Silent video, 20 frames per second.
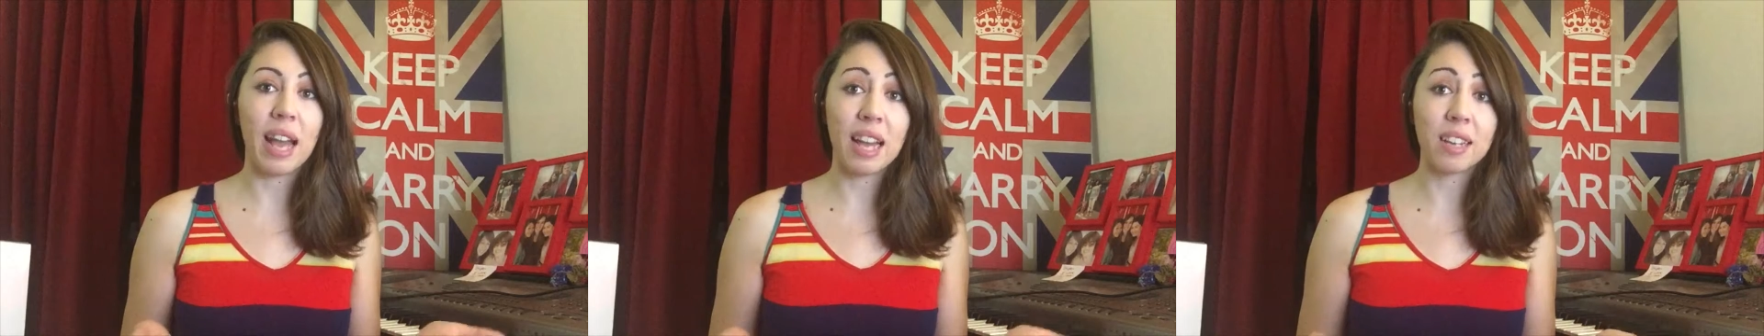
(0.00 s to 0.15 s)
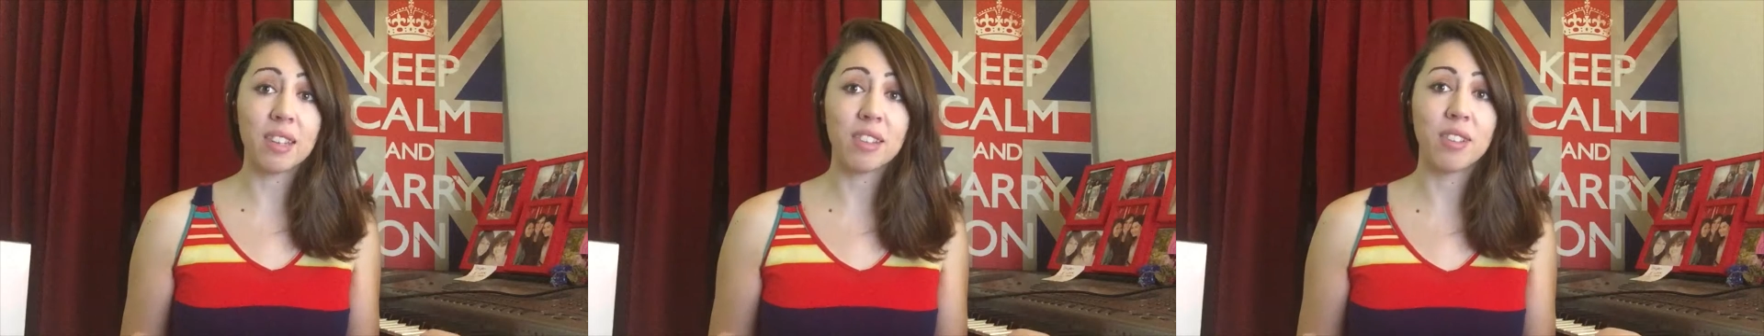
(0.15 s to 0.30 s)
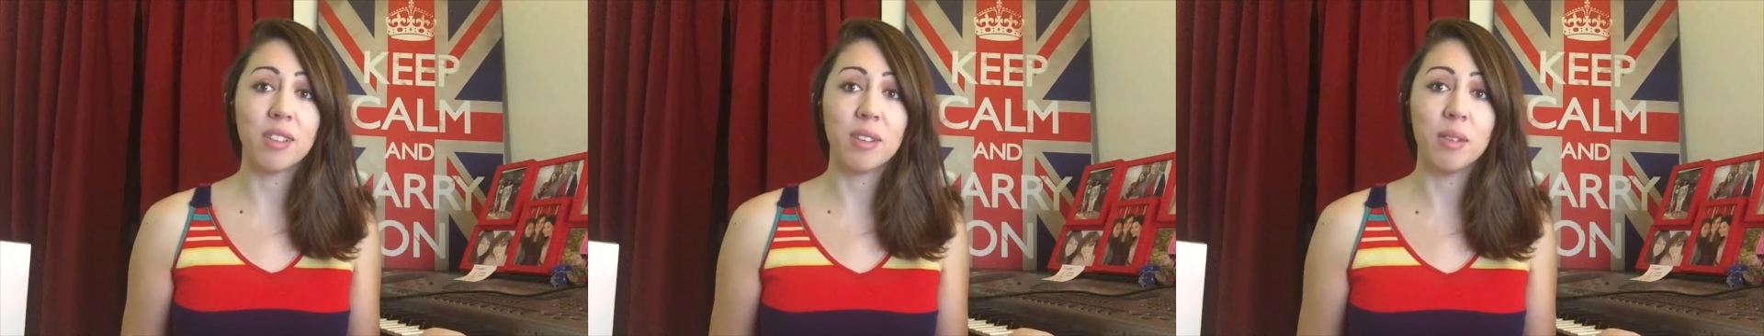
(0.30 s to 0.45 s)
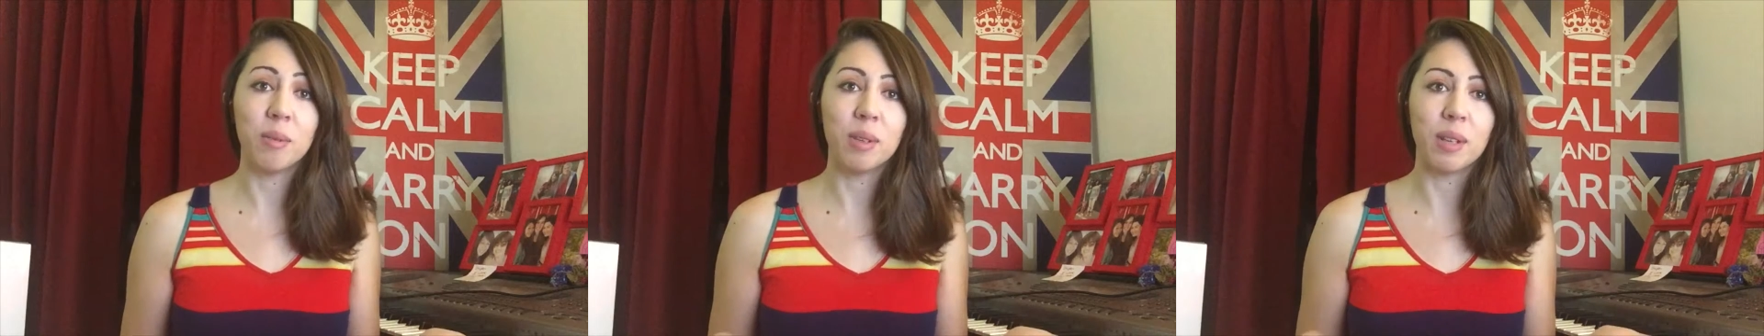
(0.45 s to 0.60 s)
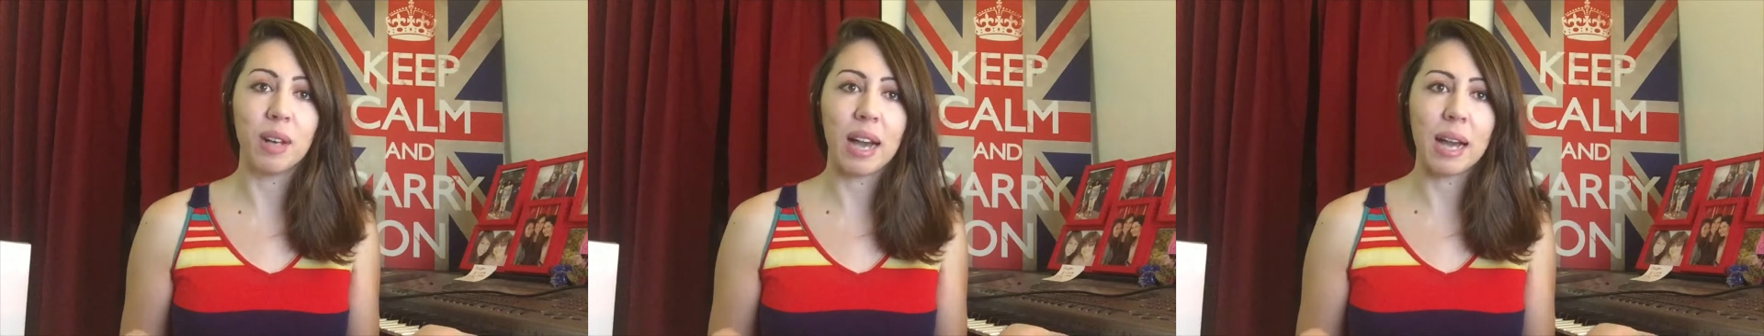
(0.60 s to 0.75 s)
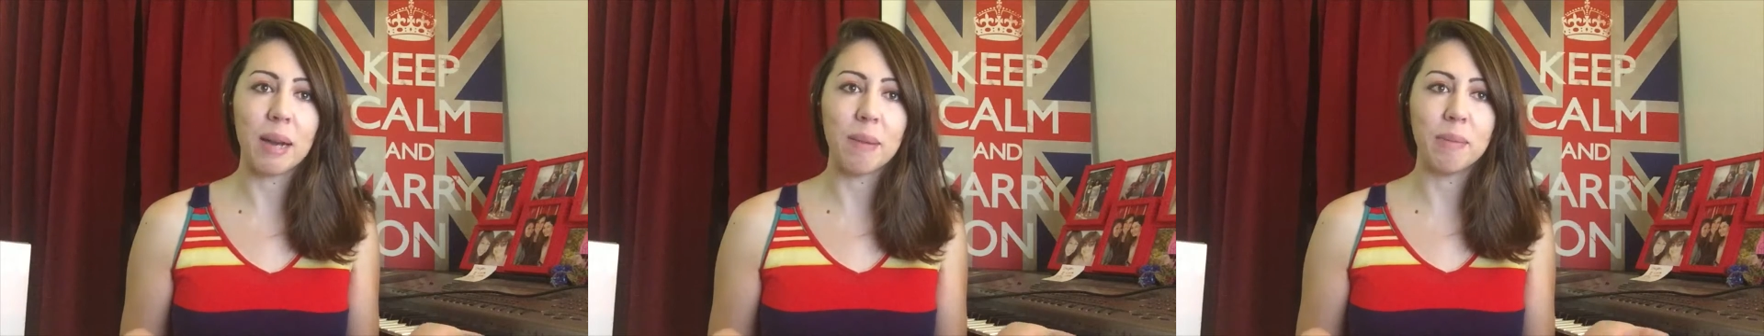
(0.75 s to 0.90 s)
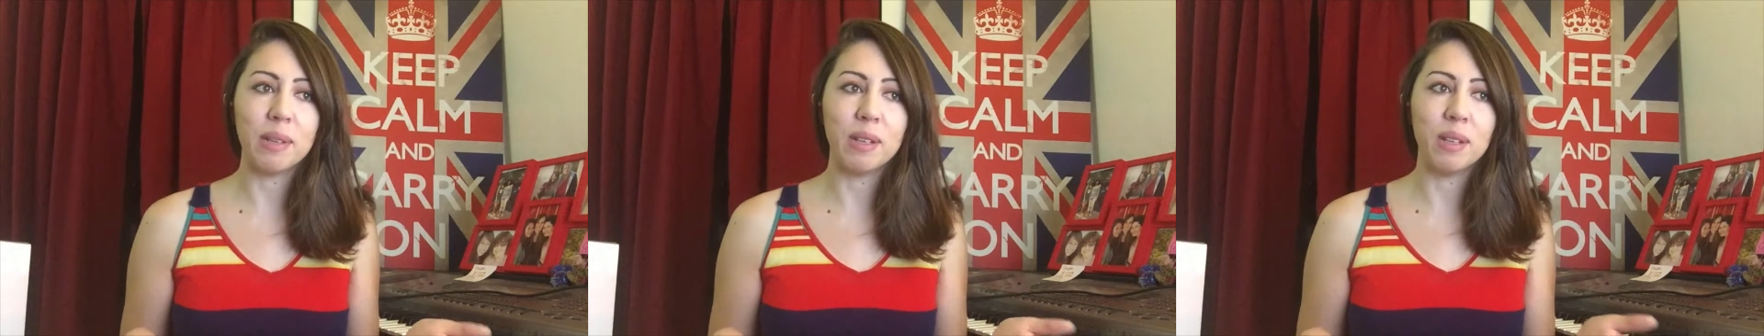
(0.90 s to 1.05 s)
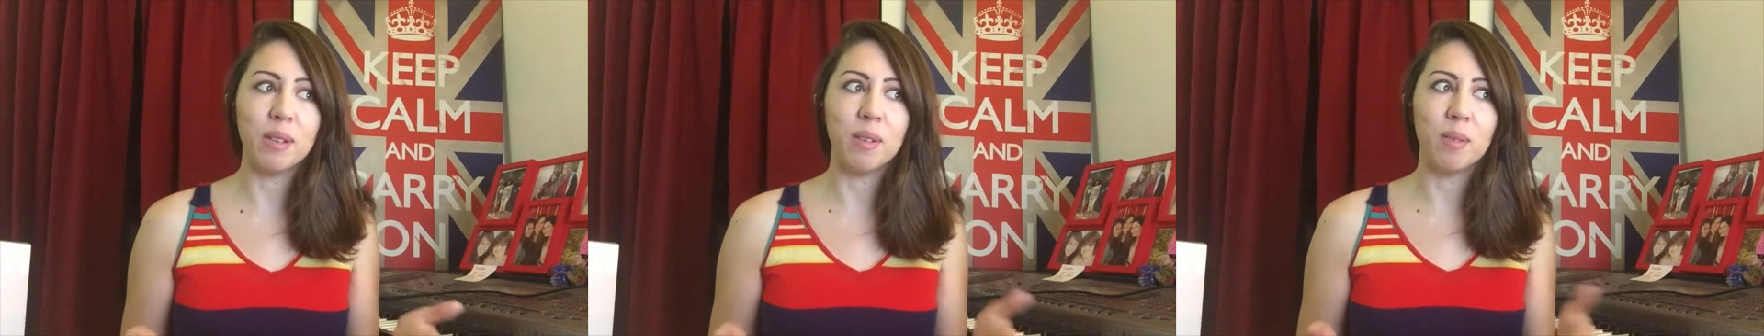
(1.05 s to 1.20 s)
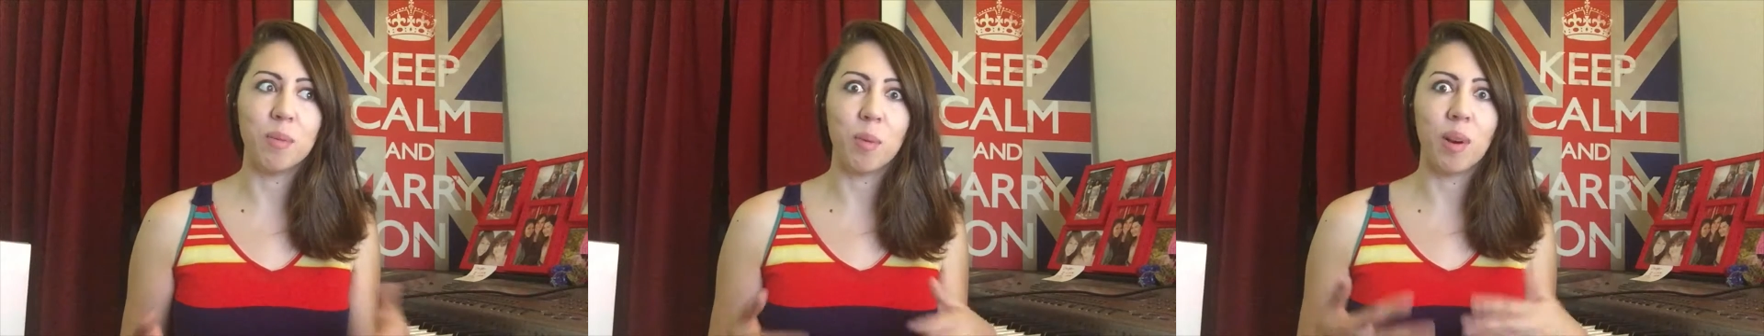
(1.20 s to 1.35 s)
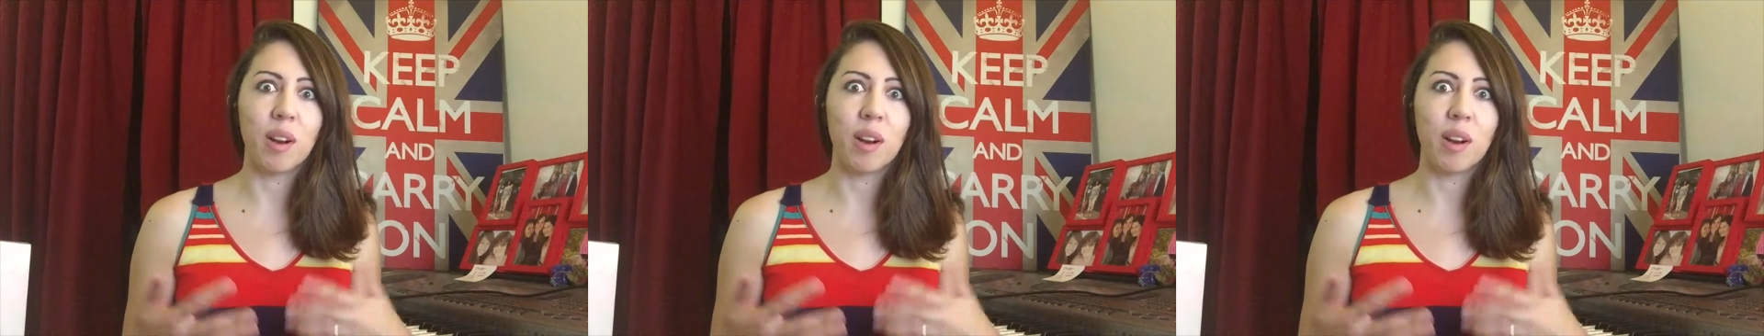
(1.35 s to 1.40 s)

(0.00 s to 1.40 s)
actually will happen and